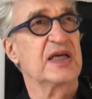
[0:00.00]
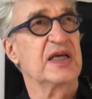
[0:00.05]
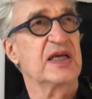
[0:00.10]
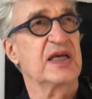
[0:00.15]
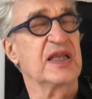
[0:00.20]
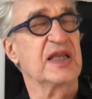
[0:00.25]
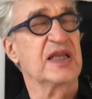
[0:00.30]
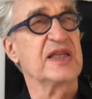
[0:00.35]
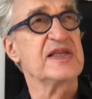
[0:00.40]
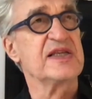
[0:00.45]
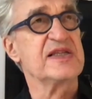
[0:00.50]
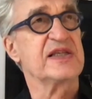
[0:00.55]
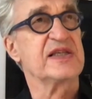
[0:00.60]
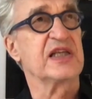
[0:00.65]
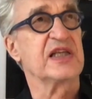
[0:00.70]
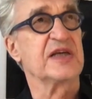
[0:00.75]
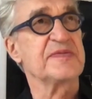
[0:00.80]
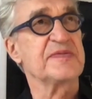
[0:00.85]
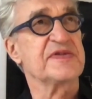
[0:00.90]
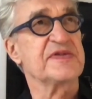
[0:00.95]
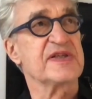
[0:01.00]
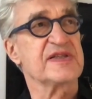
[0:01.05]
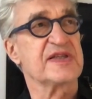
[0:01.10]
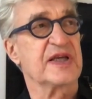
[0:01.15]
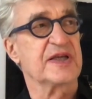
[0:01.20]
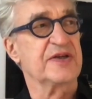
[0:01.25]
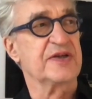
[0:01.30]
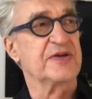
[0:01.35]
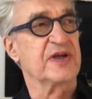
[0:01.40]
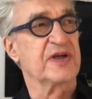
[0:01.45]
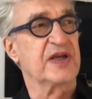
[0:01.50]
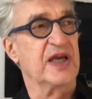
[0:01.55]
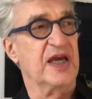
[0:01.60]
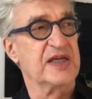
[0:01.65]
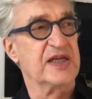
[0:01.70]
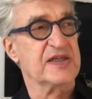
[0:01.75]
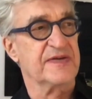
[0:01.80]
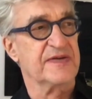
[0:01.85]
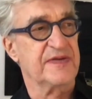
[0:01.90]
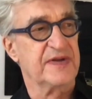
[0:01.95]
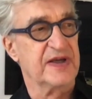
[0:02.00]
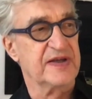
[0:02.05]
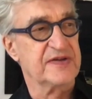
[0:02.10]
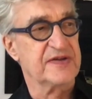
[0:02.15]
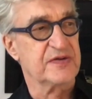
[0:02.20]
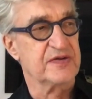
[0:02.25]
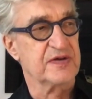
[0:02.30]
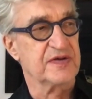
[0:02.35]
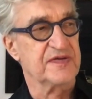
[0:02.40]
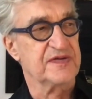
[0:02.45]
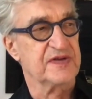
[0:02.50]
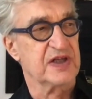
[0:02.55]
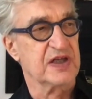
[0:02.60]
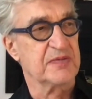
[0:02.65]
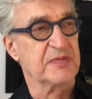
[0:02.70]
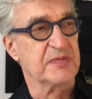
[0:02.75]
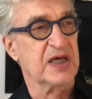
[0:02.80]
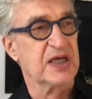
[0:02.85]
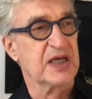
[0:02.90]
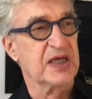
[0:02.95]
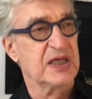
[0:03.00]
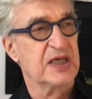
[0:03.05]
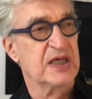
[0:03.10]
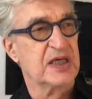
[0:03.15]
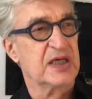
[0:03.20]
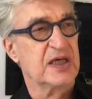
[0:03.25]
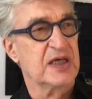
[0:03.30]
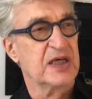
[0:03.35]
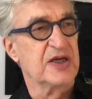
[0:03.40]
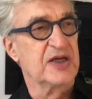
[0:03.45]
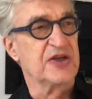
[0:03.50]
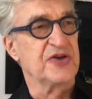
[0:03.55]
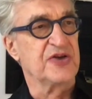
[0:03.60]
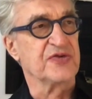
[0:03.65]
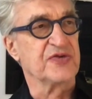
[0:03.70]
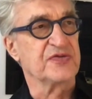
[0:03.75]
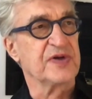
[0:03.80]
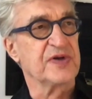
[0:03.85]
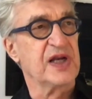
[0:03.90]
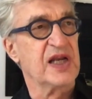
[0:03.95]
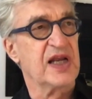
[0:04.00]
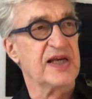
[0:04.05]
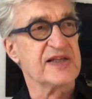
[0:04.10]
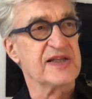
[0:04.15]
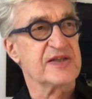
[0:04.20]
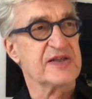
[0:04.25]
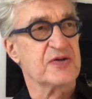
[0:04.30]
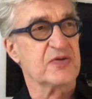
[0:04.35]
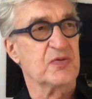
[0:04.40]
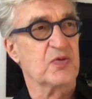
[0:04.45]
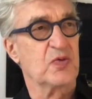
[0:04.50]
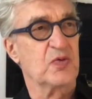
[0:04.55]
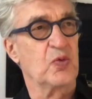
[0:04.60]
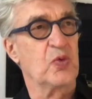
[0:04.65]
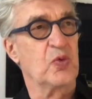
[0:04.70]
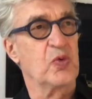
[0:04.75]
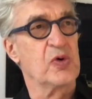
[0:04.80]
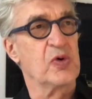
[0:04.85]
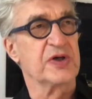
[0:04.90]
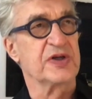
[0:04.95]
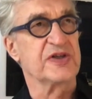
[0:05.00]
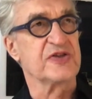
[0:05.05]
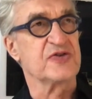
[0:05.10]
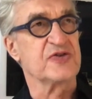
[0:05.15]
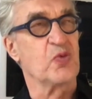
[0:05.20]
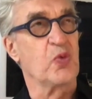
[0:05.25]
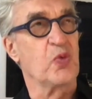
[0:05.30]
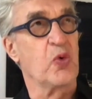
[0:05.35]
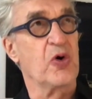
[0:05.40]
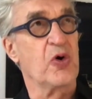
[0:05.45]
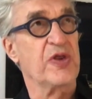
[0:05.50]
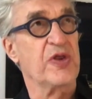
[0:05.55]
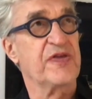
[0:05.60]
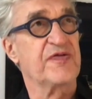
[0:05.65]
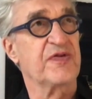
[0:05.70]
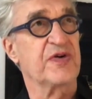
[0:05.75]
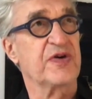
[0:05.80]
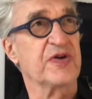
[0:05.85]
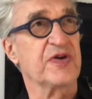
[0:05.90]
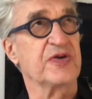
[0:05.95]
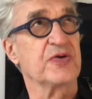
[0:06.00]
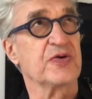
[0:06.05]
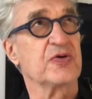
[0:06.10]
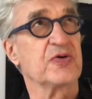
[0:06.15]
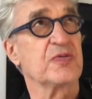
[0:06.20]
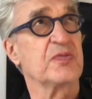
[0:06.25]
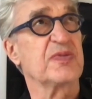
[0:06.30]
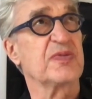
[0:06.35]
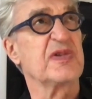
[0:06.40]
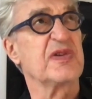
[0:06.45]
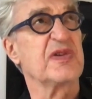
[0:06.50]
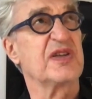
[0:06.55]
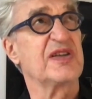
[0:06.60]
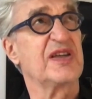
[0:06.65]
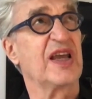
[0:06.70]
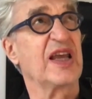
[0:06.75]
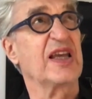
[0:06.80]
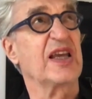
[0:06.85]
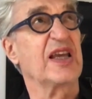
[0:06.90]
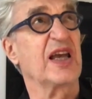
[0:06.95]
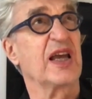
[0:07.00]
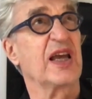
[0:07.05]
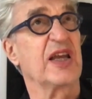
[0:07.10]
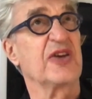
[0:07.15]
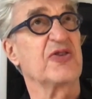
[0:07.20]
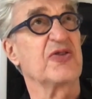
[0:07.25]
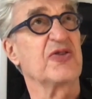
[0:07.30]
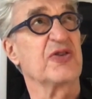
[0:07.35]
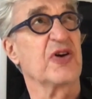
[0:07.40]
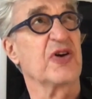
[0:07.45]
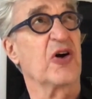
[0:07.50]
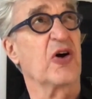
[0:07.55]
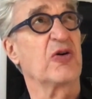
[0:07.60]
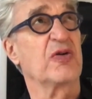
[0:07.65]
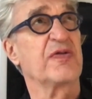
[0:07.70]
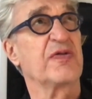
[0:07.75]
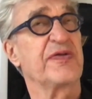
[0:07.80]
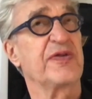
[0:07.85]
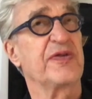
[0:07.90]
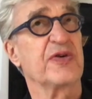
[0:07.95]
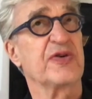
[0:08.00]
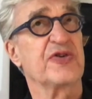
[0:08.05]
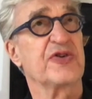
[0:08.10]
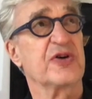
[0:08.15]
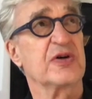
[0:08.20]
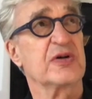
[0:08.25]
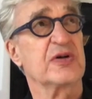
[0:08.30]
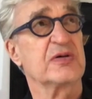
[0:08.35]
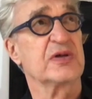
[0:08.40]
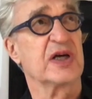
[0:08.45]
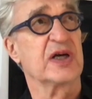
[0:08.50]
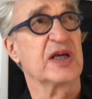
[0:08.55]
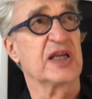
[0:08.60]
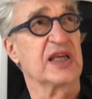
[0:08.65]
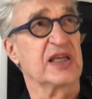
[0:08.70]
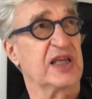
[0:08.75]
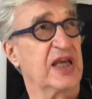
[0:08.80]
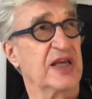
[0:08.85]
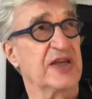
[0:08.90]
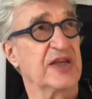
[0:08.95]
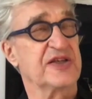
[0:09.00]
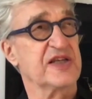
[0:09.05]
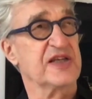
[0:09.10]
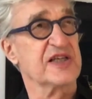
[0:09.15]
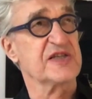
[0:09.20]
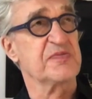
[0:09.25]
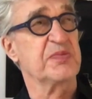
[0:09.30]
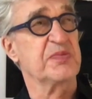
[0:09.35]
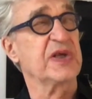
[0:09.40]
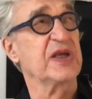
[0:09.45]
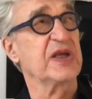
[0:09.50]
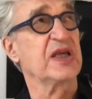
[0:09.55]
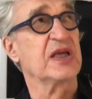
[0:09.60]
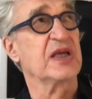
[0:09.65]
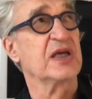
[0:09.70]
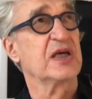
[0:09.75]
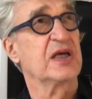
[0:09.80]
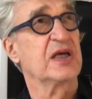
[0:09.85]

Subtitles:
in these glimpses that you catch of the history of cinema, you realize what is worth for you taking into your own future. And it can just be